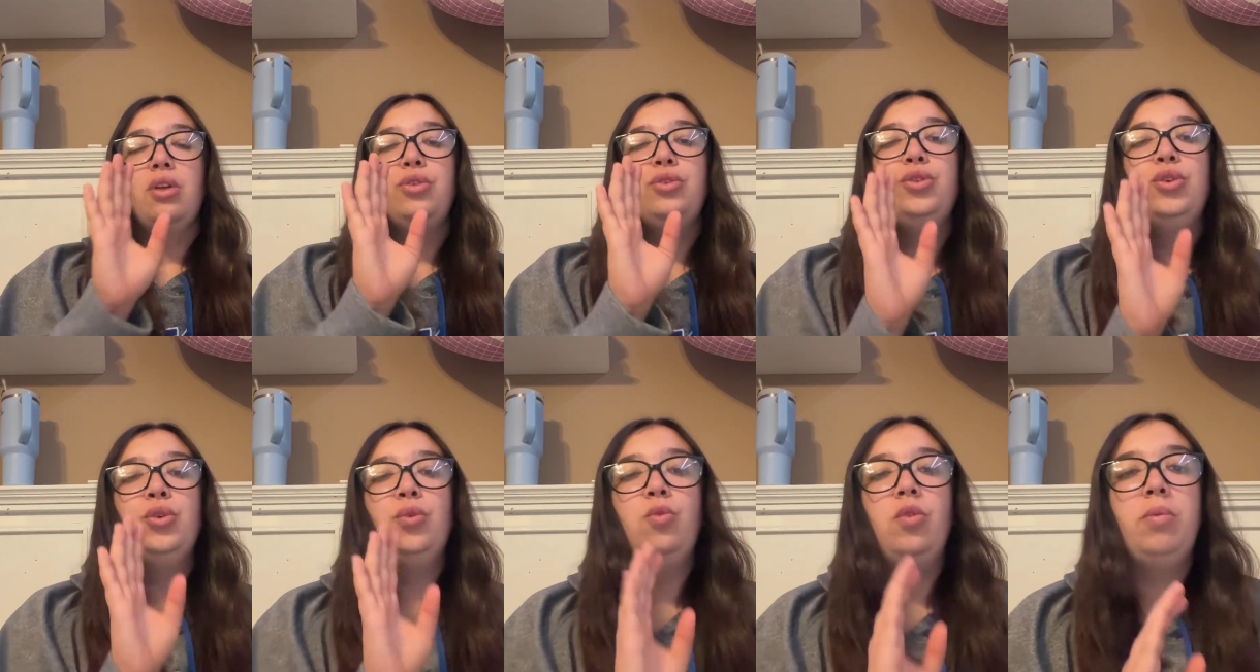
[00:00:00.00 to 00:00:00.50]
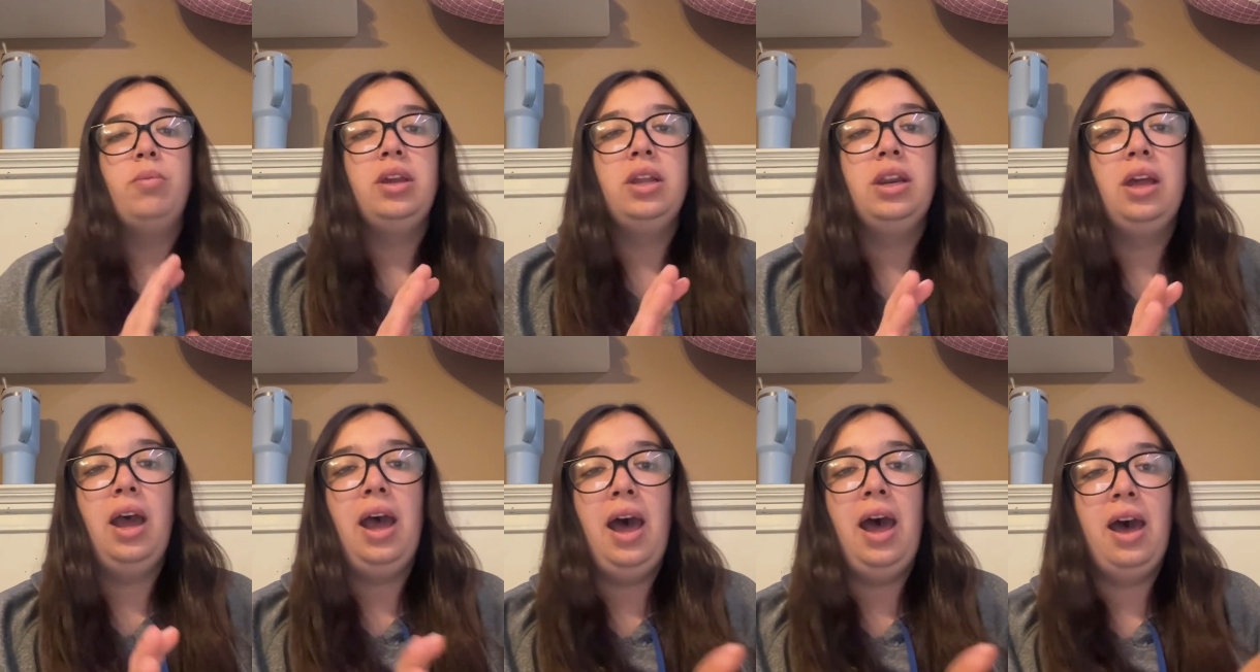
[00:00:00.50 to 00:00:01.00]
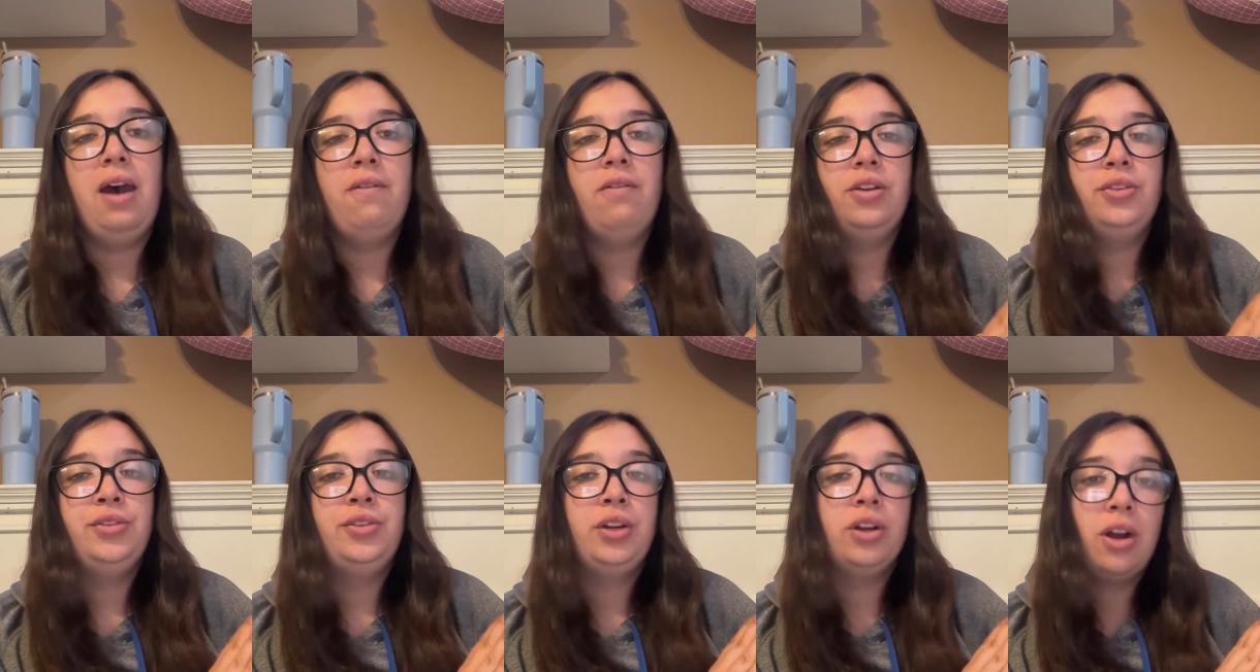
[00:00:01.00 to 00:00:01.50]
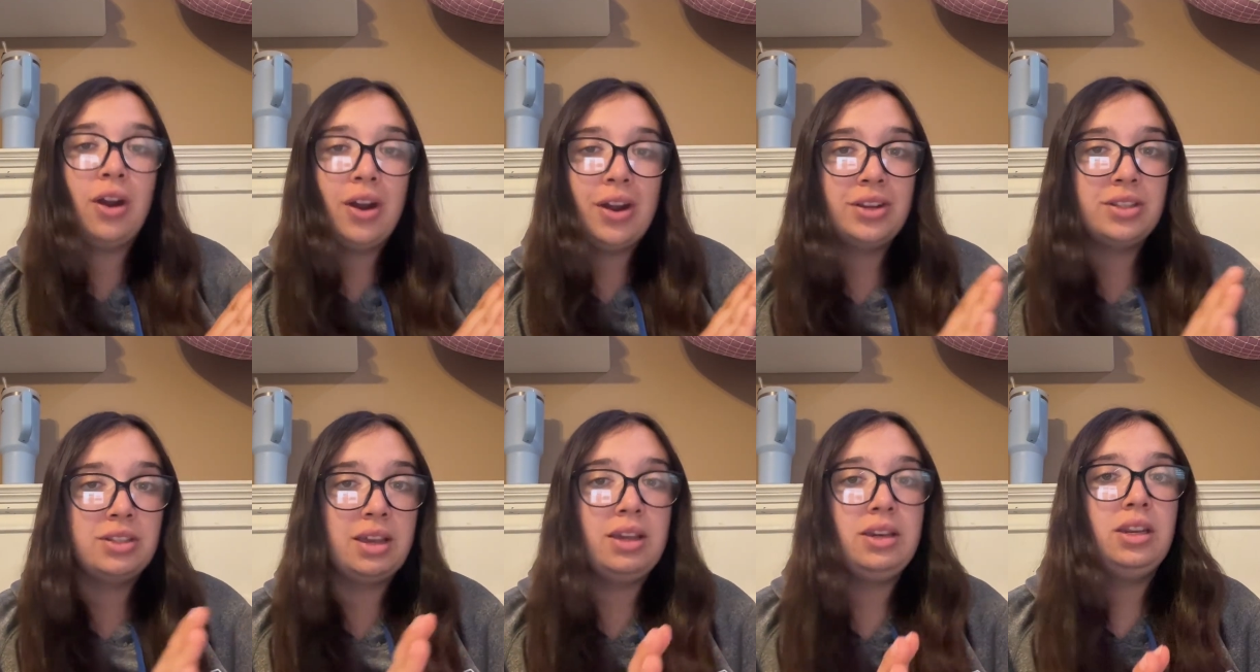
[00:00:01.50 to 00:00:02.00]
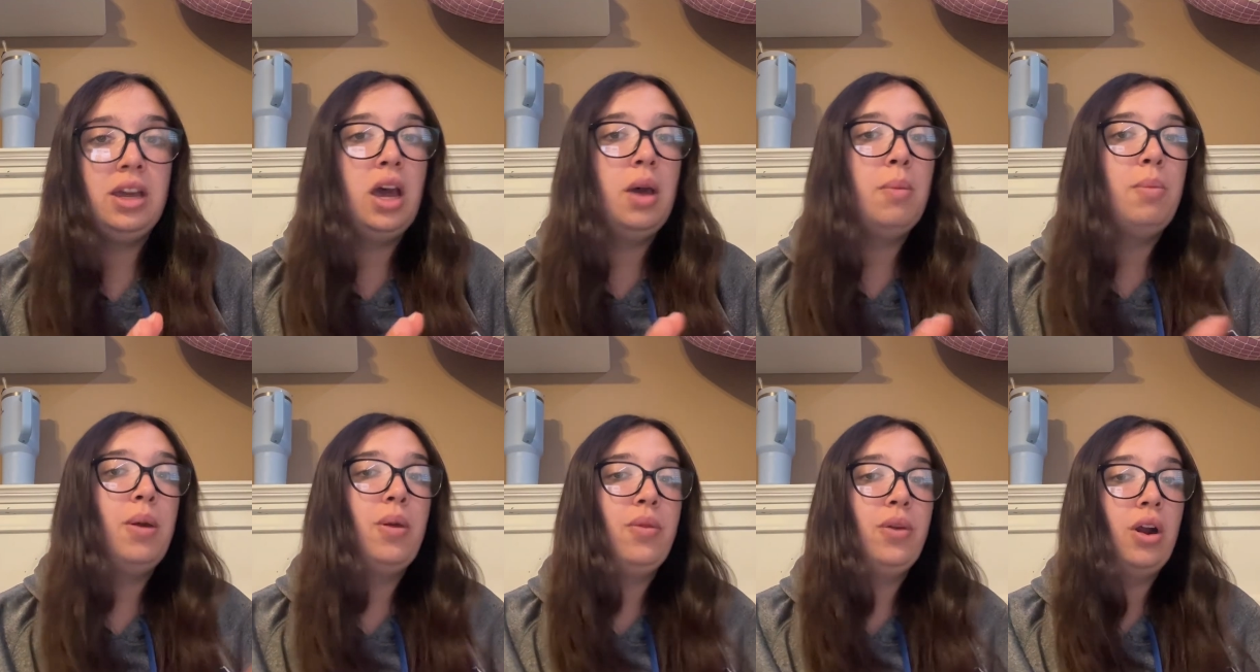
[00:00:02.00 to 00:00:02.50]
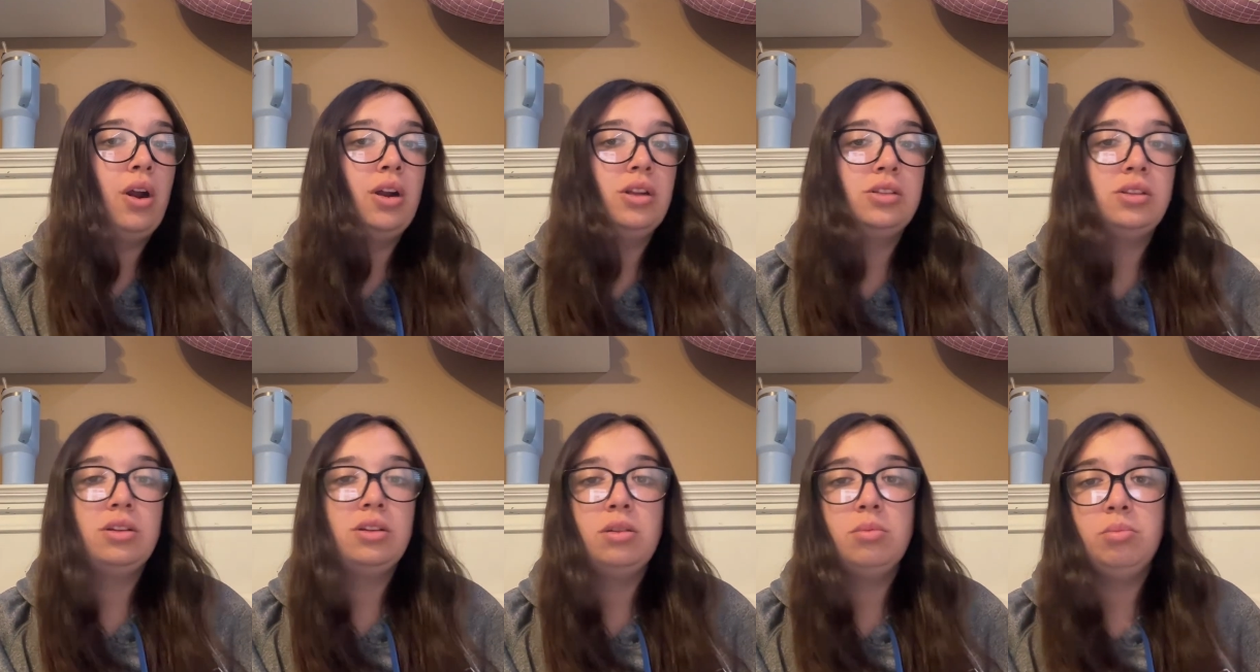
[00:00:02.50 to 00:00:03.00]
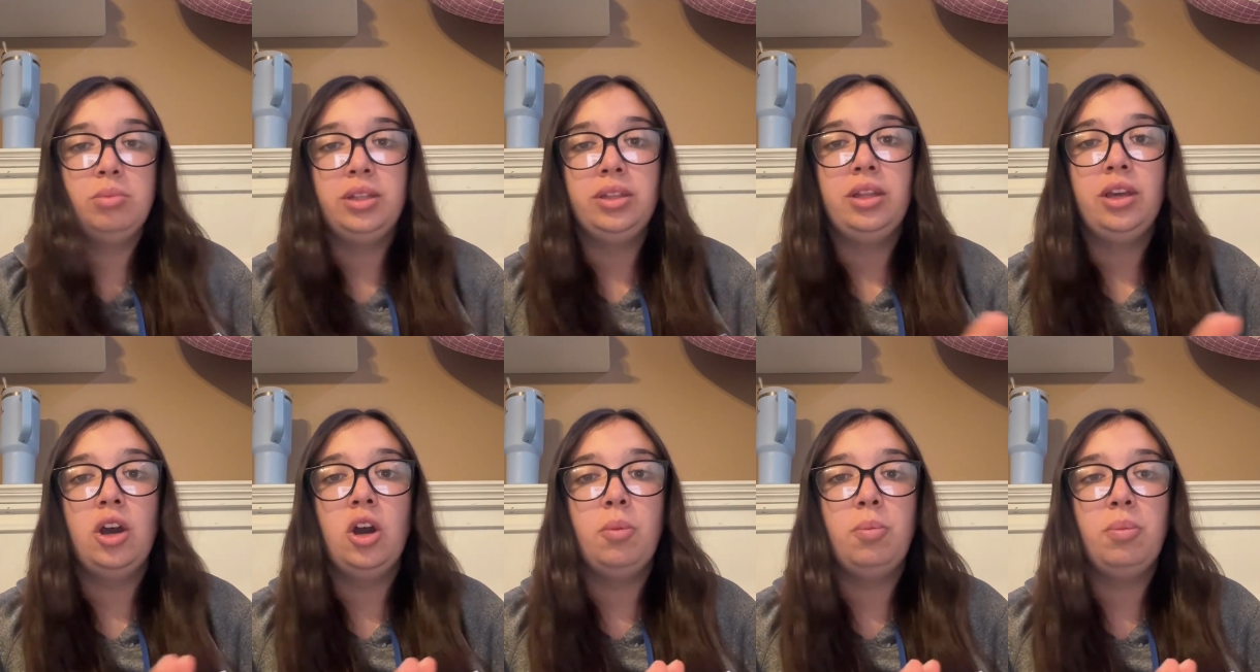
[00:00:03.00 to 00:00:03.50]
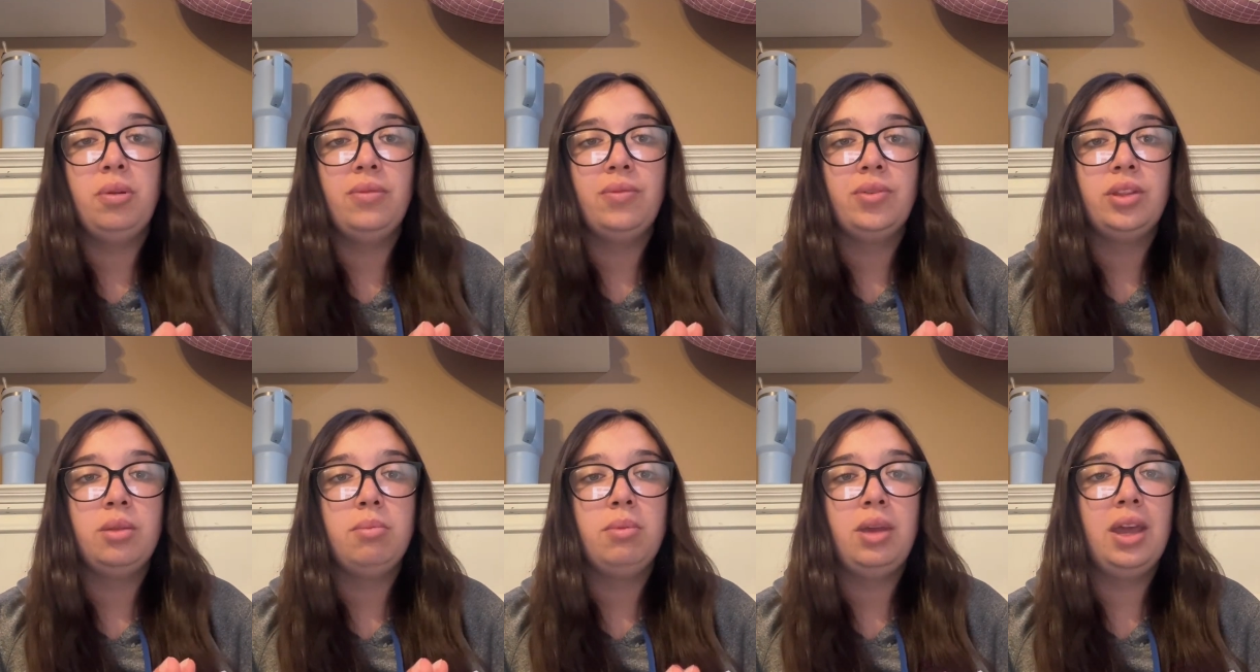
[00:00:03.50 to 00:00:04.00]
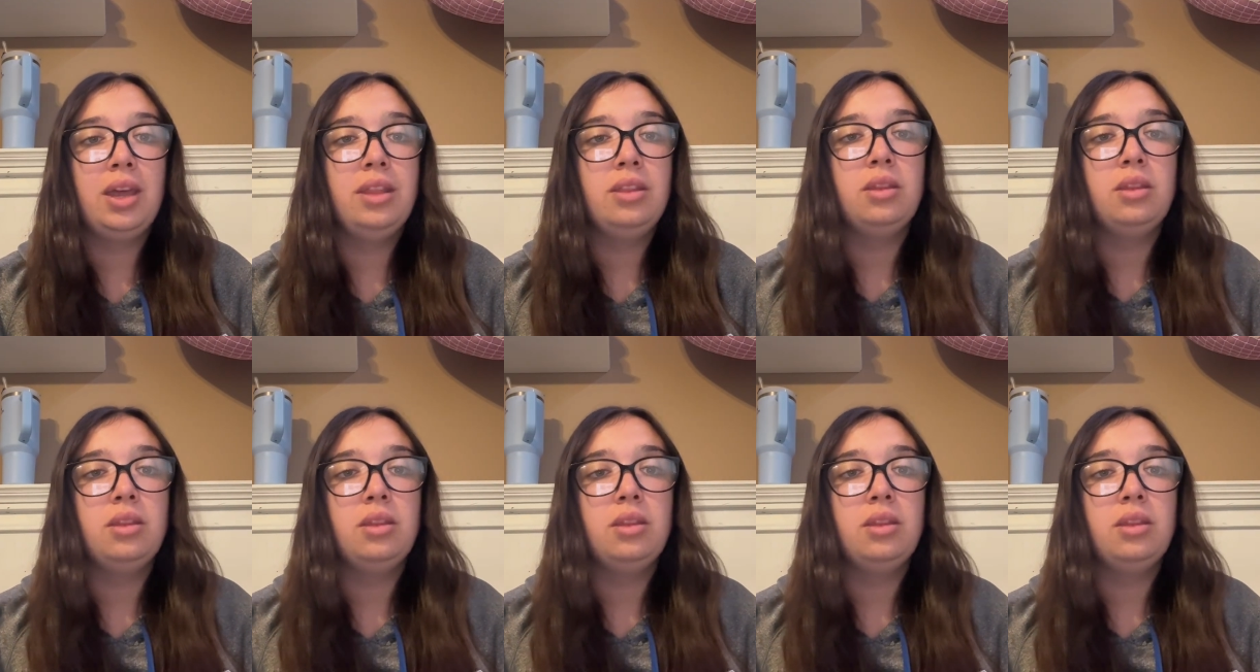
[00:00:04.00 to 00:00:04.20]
the women have their hearts lined up and their hearts are completely open for the man.